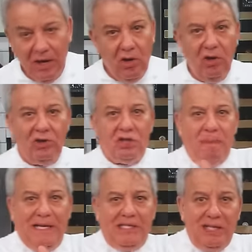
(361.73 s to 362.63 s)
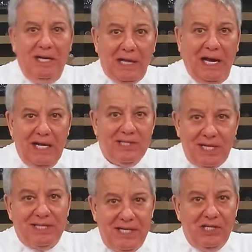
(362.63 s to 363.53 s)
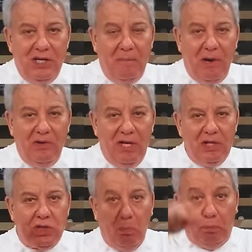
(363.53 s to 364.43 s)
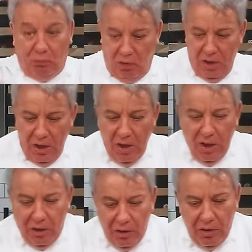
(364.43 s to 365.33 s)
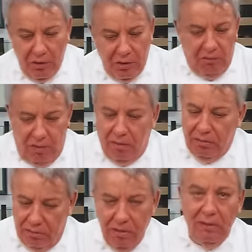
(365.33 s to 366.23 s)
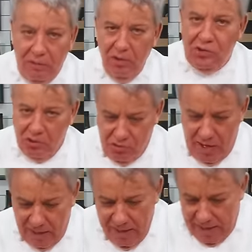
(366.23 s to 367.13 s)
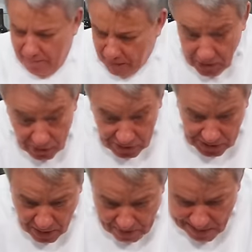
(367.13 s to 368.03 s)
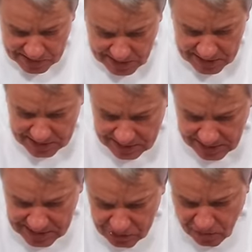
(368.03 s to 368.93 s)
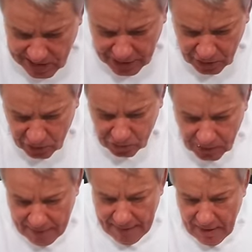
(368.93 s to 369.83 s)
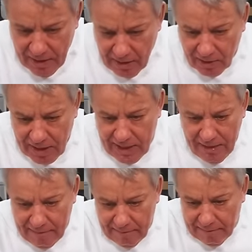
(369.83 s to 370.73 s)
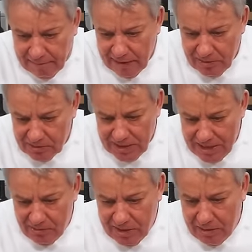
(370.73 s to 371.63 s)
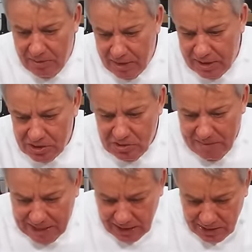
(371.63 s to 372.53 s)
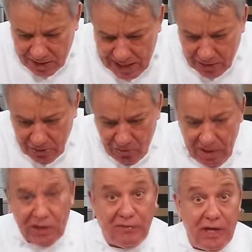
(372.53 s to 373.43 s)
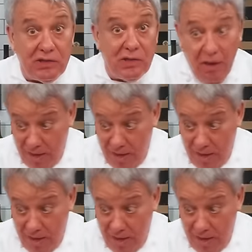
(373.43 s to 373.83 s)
Good spicy Italian sausage in the bolognese. You should try. But you see the process? This is what got to do. Okay? I don't care what it is you're making. You got to do this, friends.